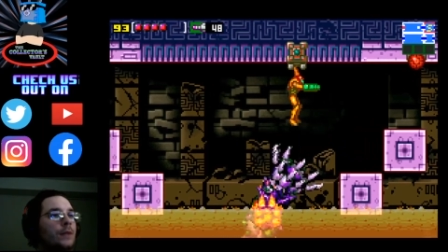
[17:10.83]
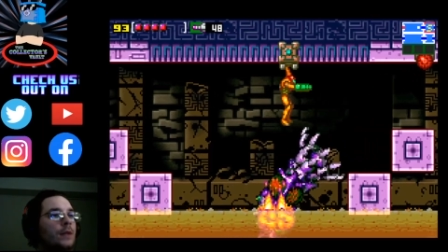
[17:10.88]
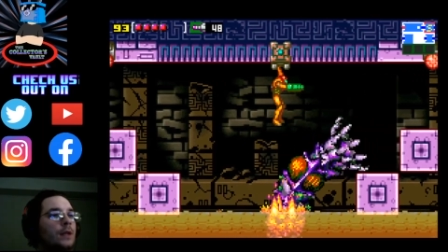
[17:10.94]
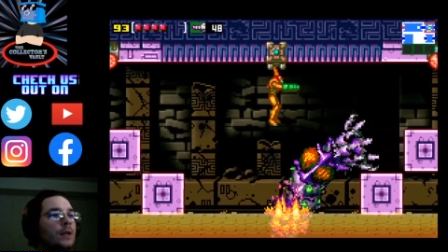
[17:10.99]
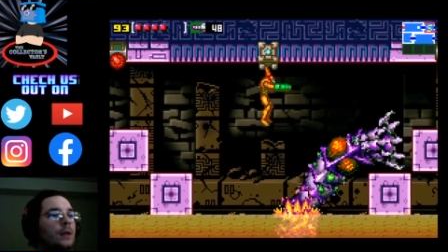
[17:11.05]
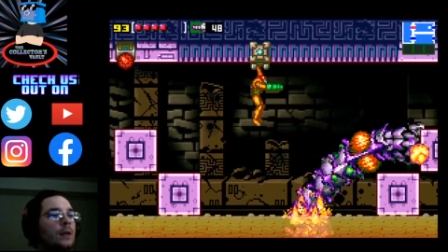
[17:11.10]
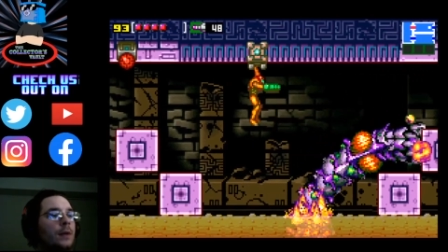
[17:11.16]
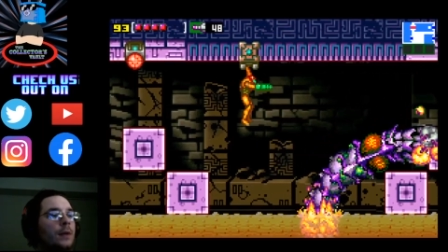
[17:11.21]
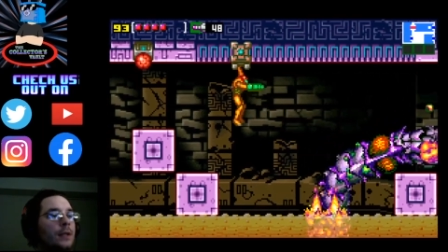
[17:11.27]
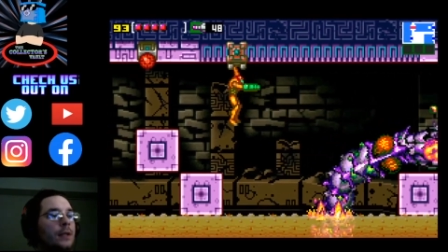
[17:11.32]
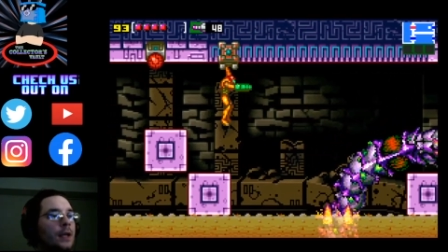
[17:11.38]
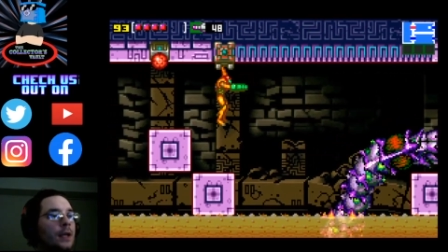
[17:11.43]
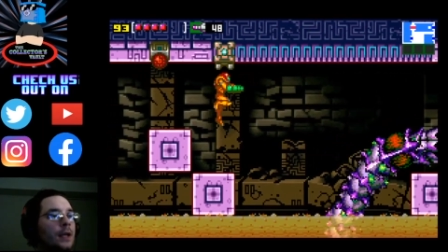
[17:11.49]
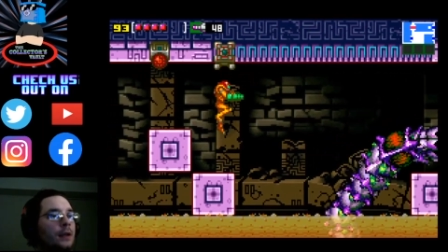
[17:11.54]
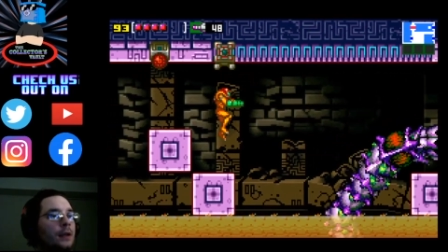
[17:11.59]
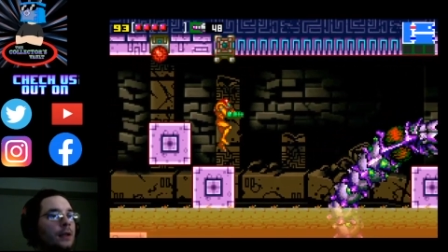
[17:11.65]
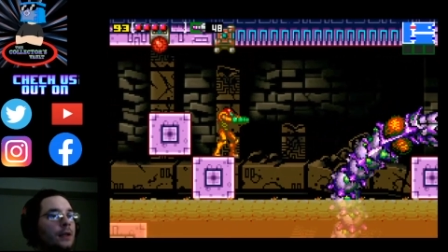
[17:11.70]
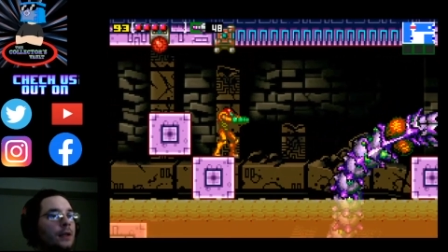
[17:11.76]
But
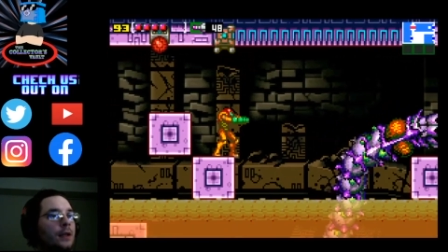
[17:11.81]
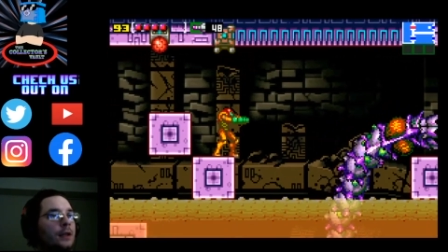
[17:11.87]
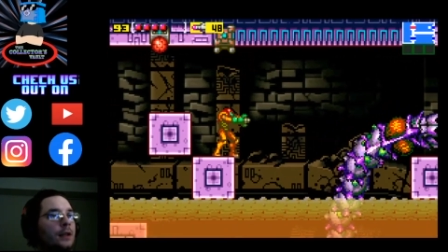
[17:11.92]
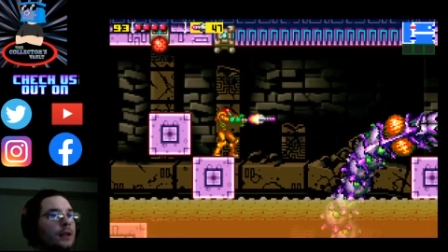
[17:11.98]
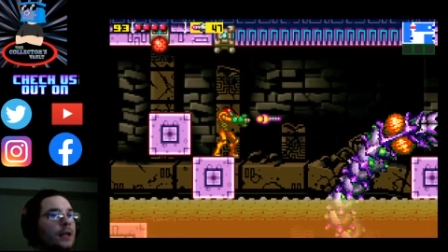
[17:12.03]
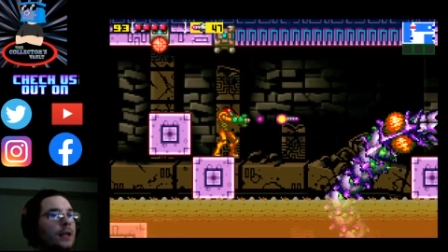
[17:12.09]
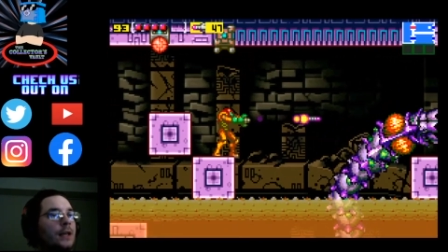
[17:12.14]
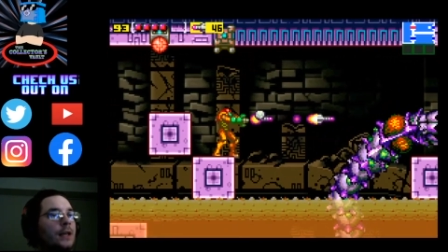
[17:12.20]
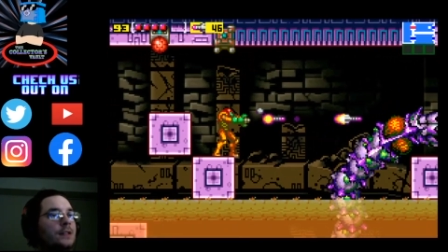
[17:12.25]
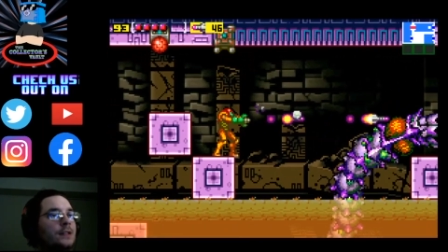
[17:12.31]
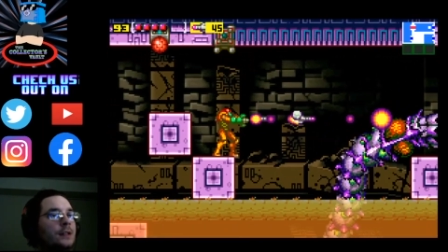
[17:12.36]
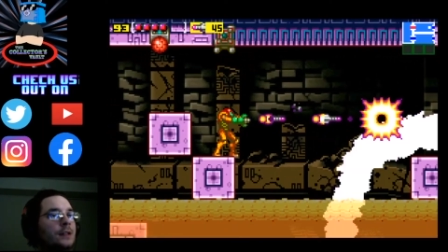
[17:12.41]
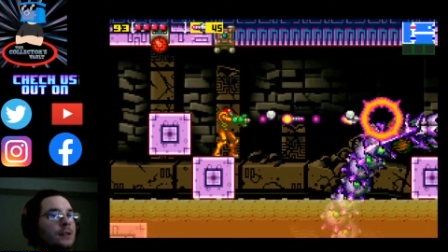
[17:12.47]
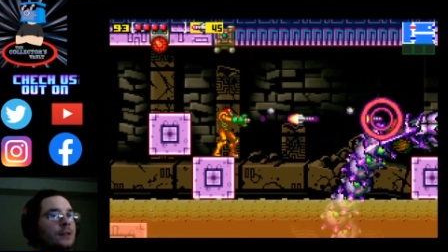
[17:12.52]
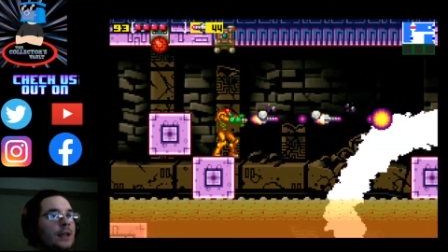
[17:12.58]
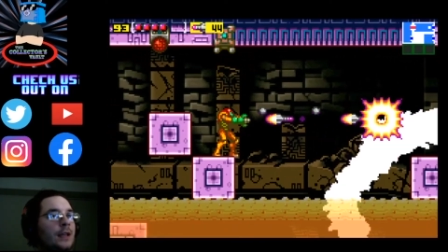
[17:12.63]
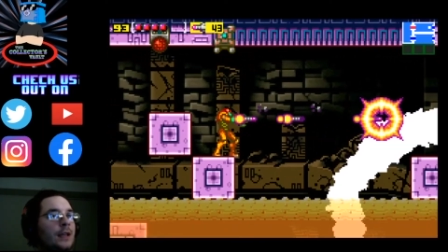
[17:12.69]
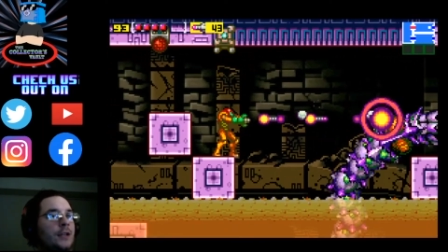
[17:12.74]
again, like the acid
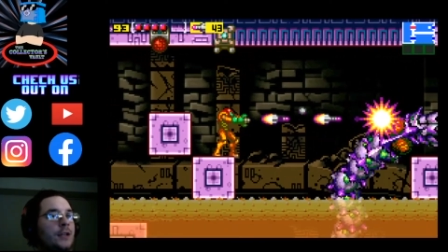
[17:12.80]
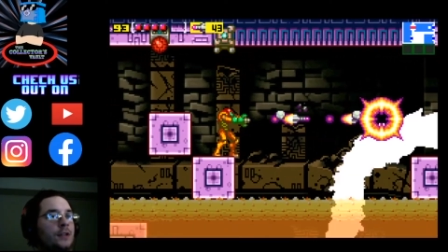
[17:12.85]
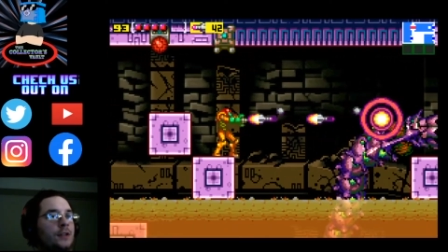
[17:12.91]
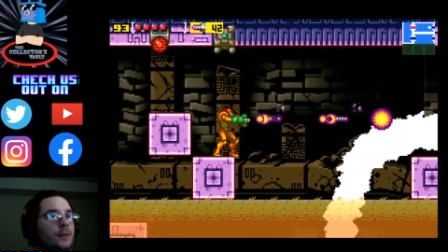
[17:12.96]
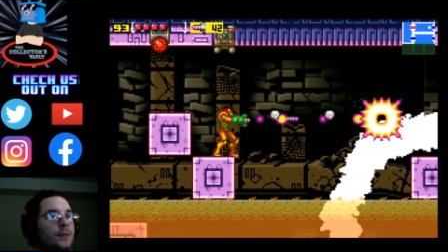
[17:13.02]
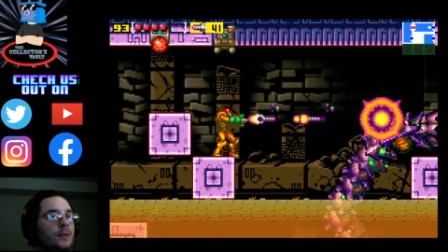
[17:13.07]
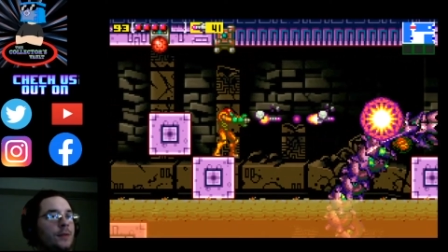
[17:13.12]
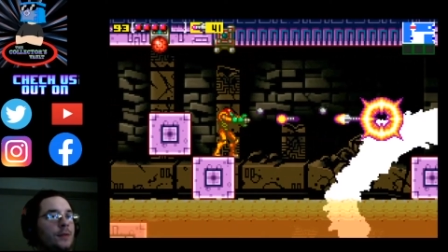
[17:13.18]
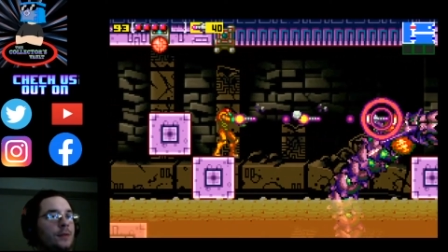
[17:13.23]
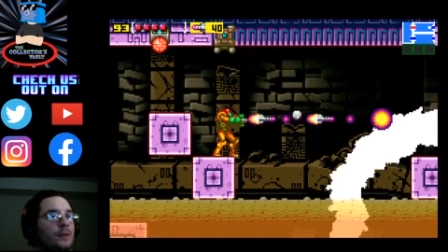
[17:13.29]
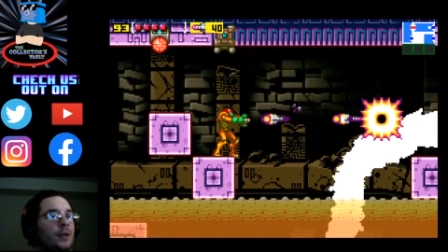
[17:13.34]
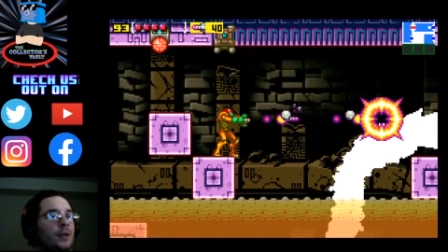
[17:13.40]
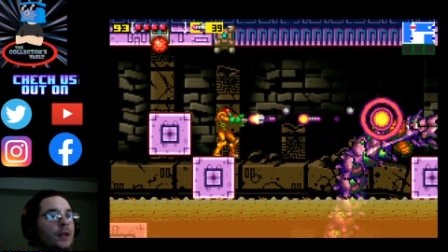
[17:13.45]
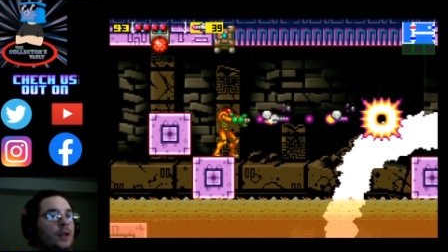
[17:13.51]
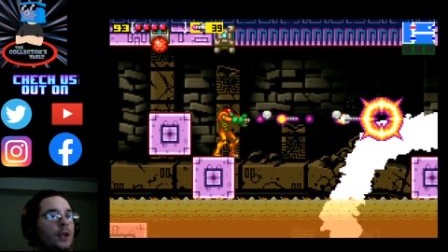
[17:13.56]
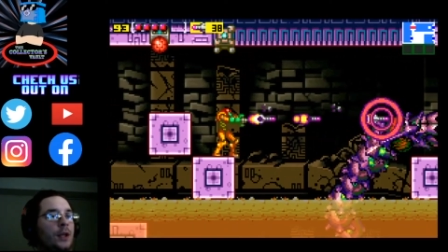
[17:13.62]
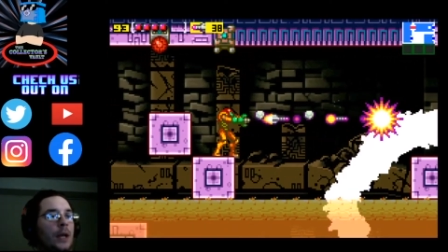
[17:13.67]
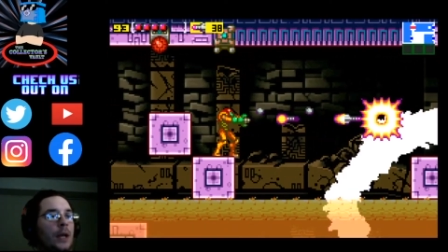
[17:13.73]
actually is supposed to be
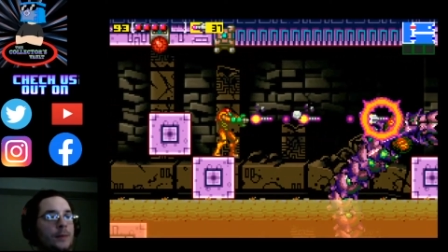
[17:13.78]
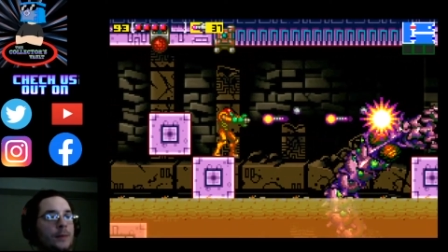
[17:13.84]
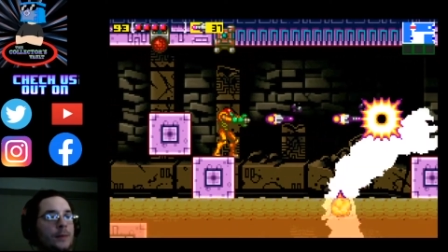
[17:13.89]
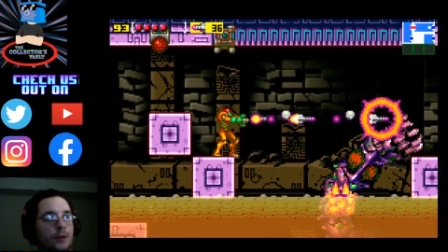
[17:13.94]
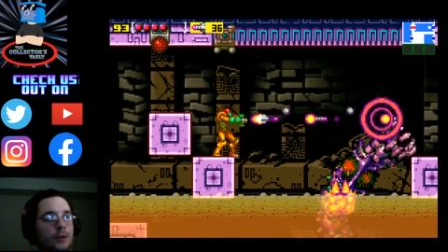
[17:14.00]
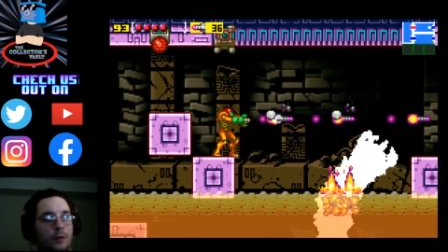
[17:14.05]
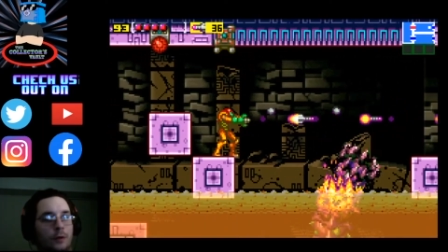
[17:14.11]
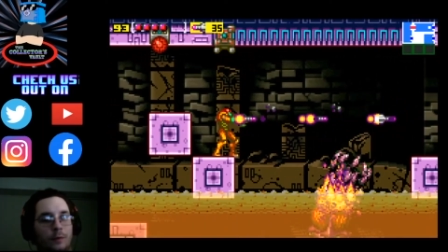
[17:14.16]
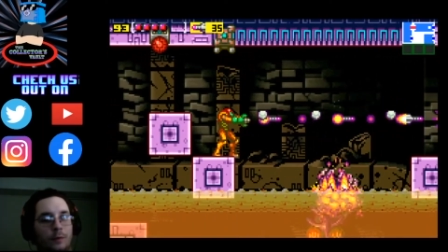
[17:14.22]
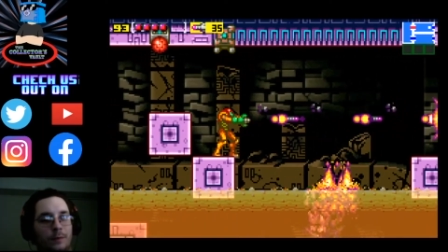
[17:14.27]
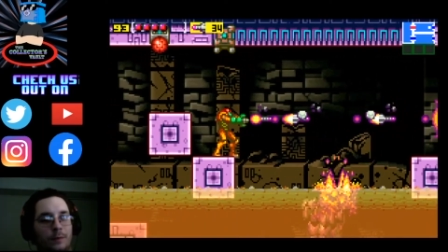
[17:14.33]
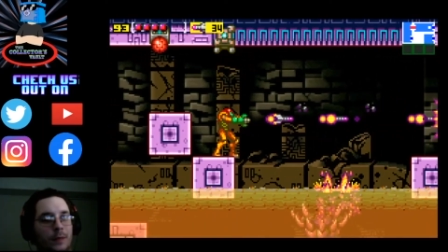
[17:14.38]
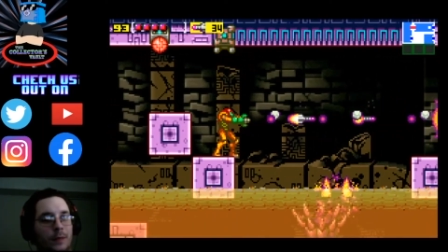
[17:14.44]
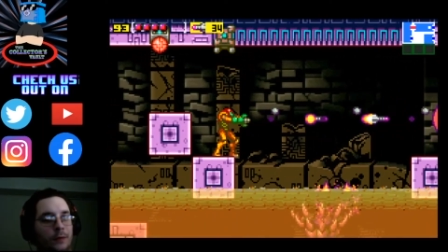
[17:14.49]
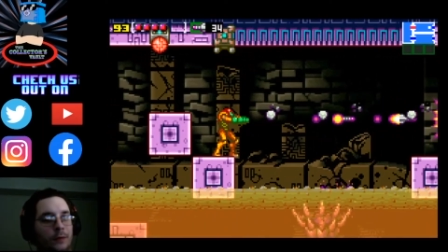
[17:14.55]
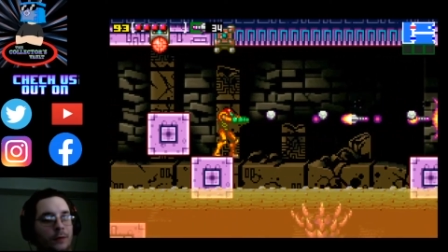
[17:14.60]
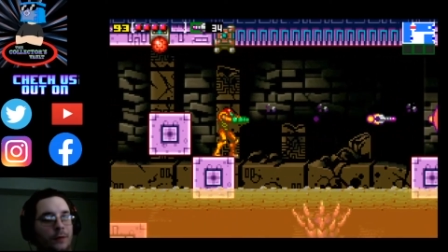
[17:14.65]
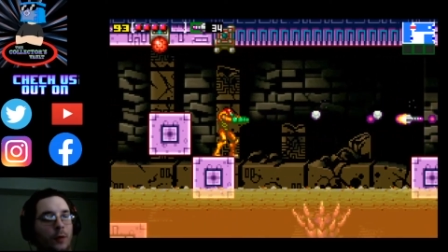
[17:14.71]
like an obstacle
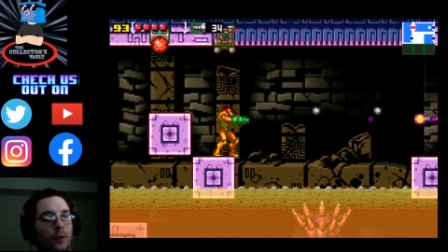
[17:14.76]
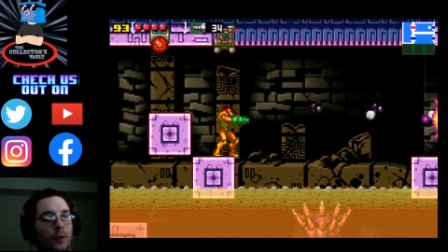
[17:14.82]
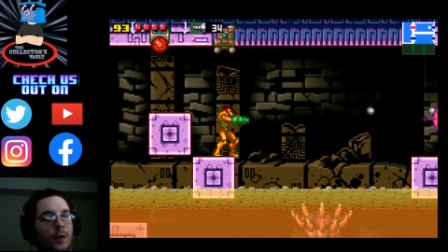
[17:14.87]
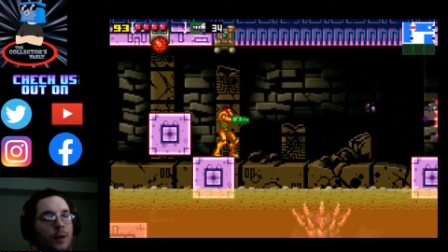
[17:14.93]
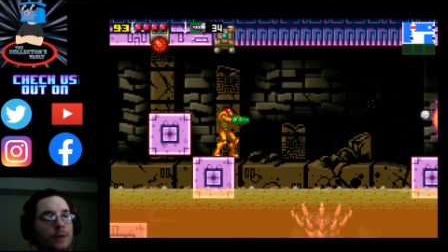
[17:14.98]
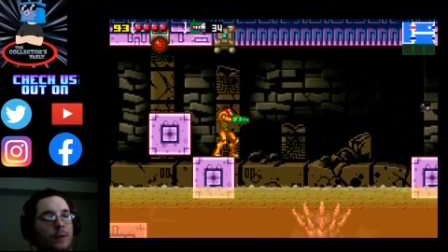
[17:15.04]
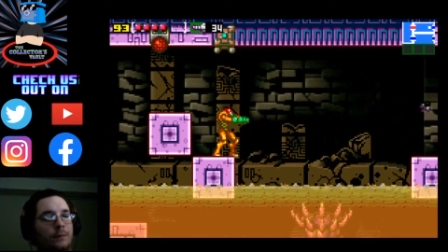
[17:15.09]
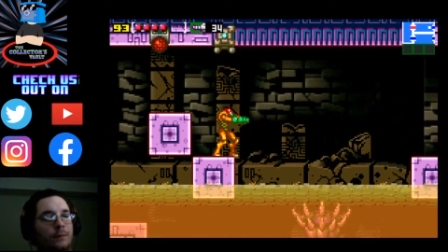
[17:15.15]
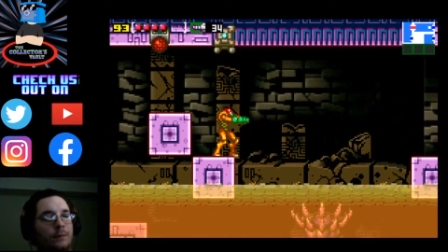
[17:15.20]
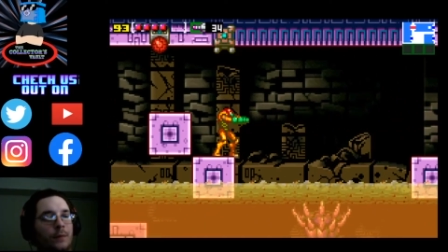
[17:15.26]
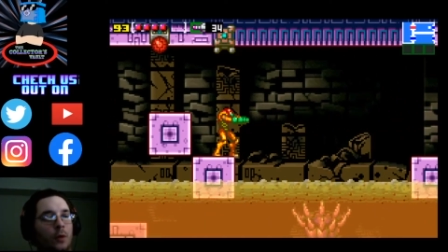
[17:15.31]
if you fall in it.